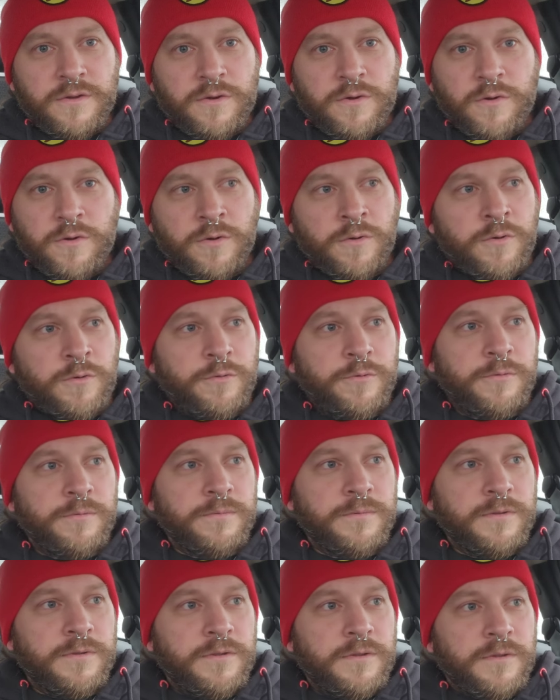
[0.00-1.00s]
whole
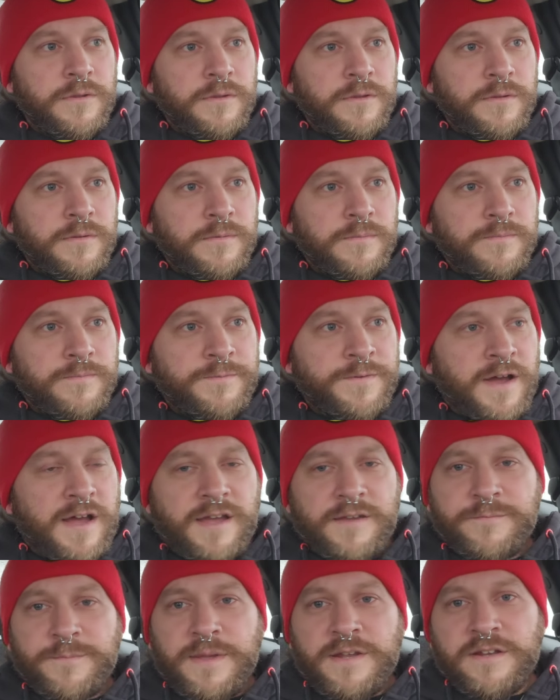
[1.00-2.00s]

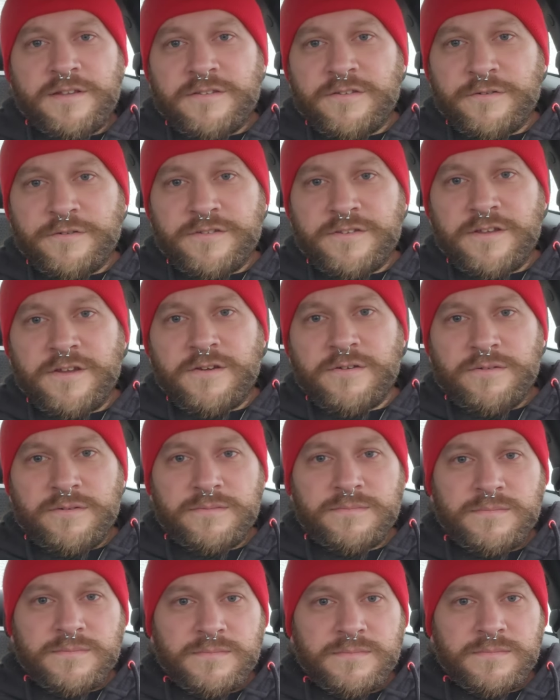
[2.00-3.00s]
5 minutes or so.
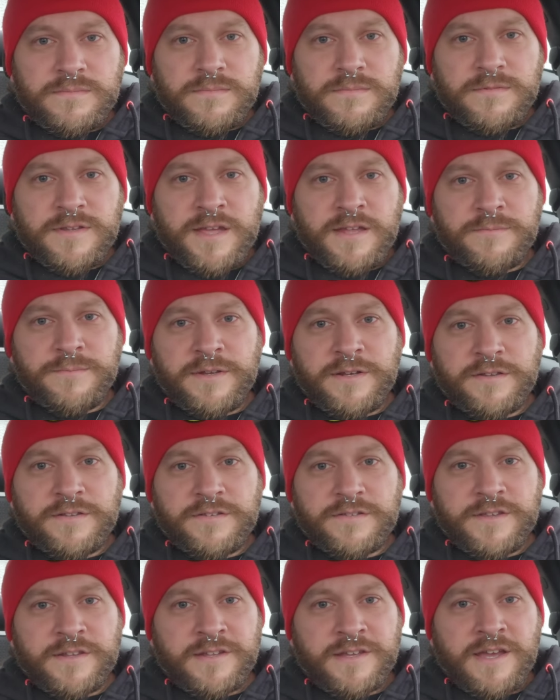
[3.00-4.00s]
10
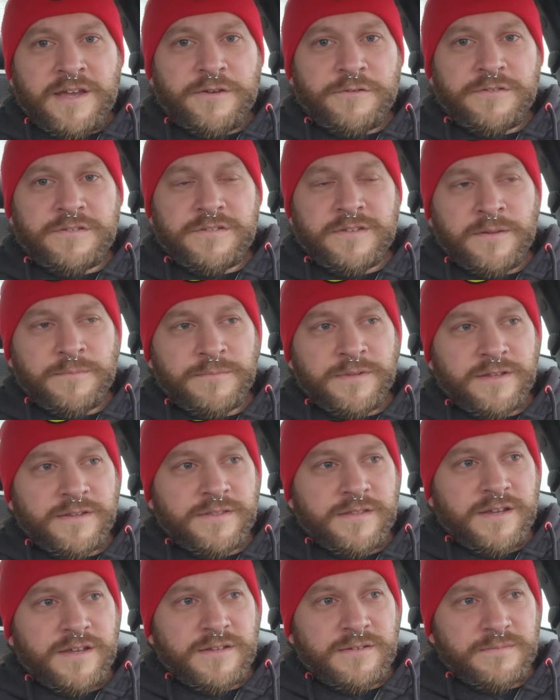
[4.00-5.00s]
minutes to the house, something
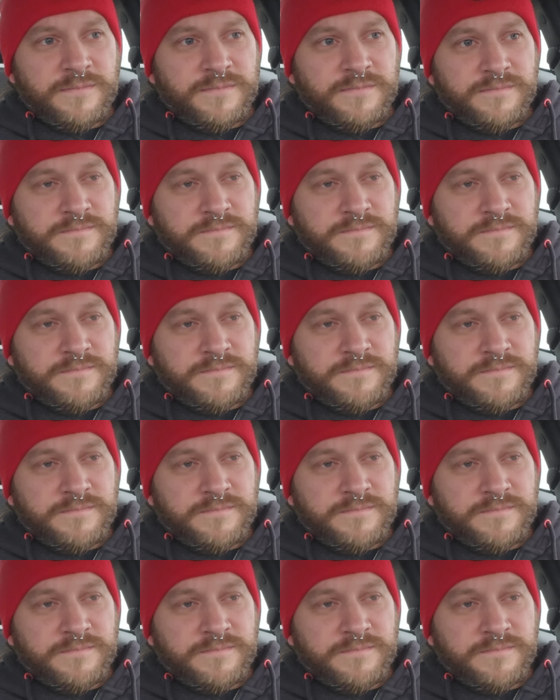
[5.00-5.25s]
like that.